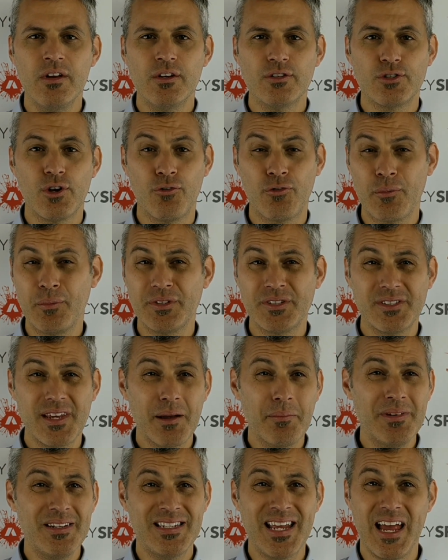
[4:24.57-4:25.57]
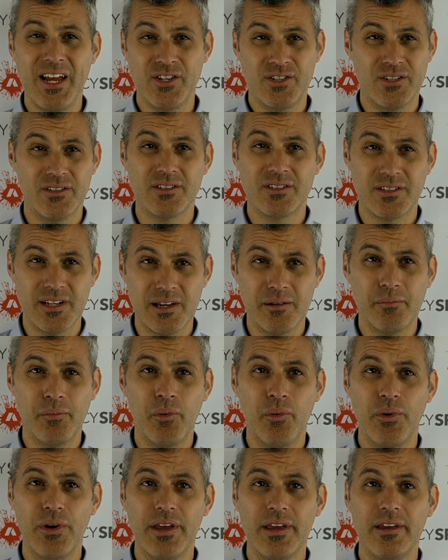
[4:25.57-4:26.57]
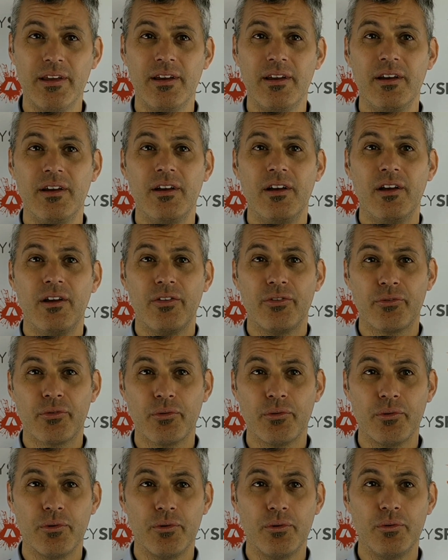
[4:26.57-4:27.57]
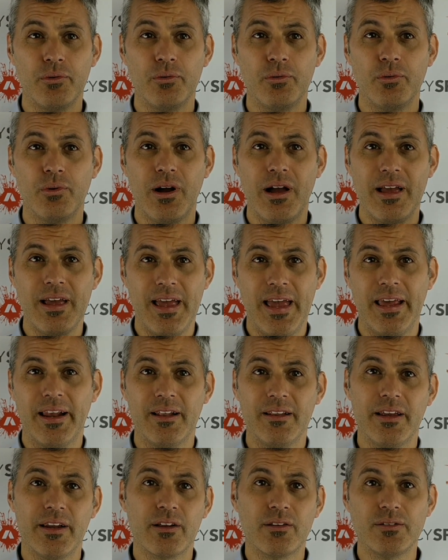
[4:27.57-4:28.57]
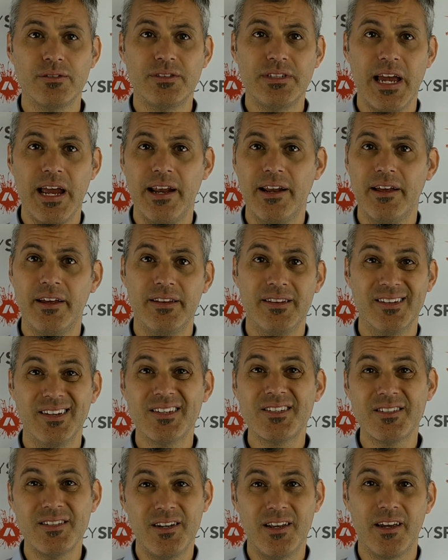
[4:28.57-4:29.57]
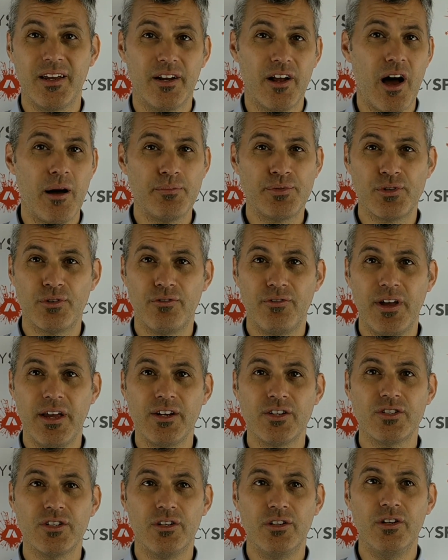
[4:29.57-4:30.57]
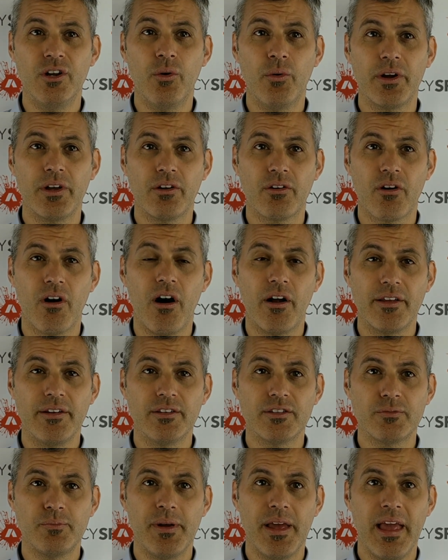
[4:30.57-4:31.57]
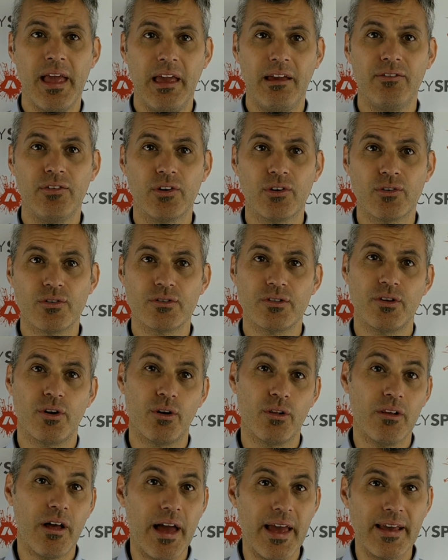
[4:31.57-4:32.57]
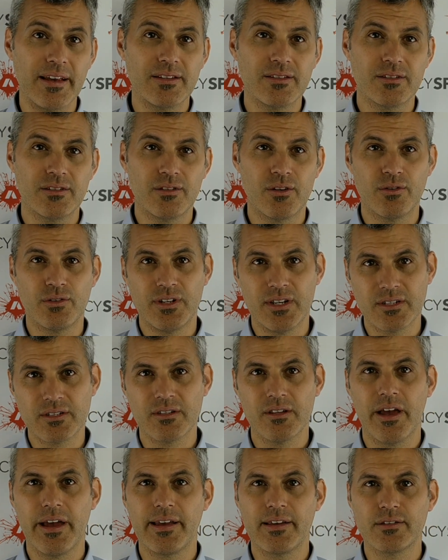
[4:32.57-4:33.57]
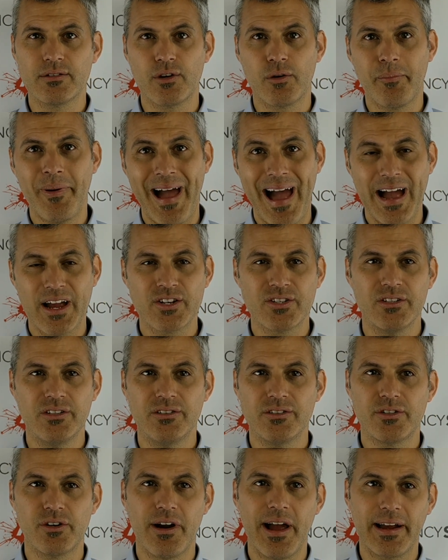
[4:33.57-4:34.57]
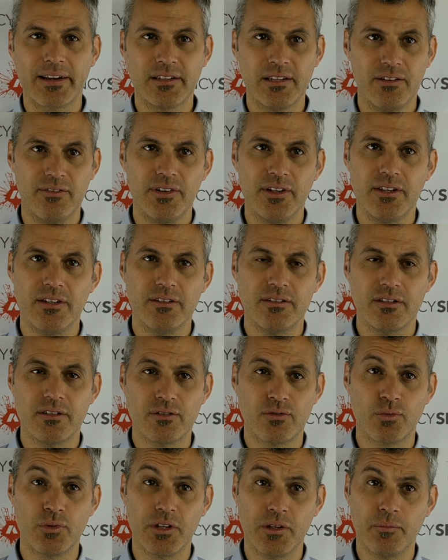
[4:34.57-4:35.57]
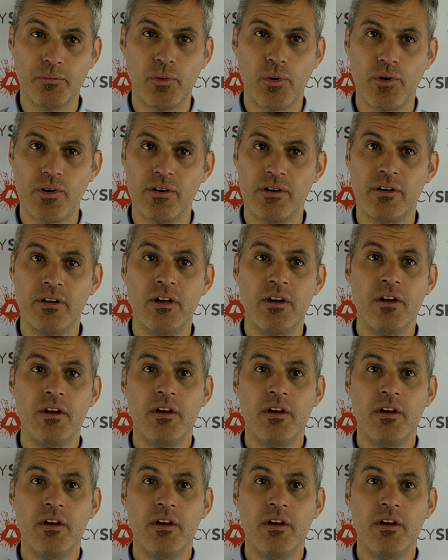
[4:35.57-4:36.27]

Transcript: So from a segmentation standpoint, through analytical data and listening and observation, knowing your audience behaviors, their likes, their dislikes, their passions, their activities is really important.